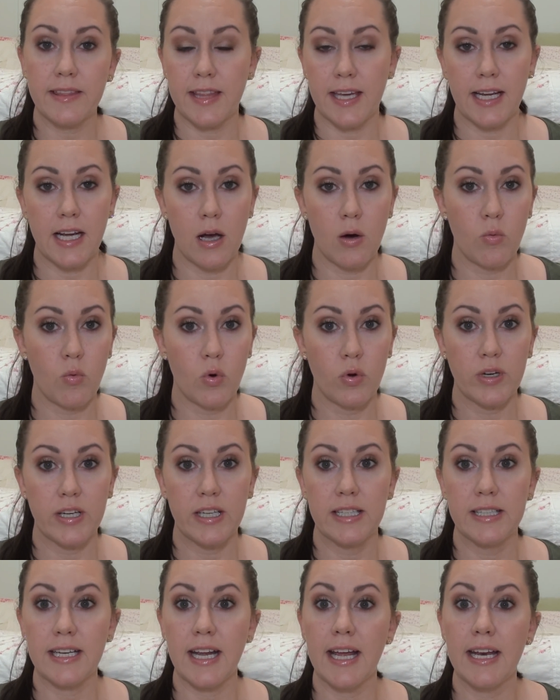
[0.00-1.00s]
thing I
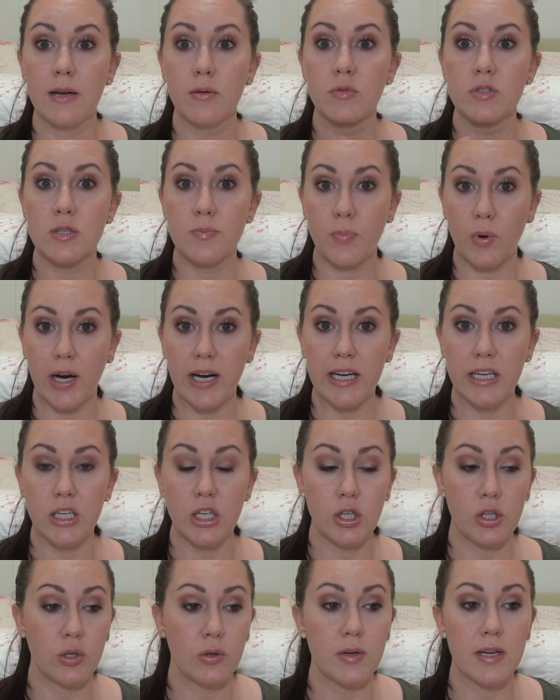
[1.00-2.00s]
wanted, and it was brand
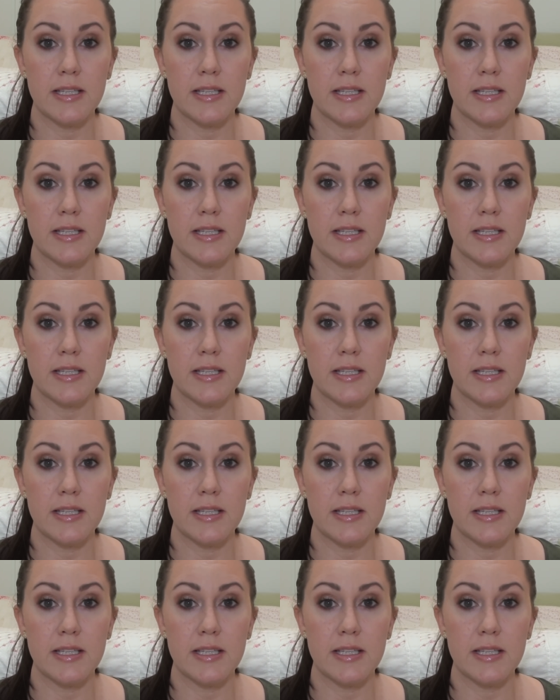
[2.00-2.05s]
new.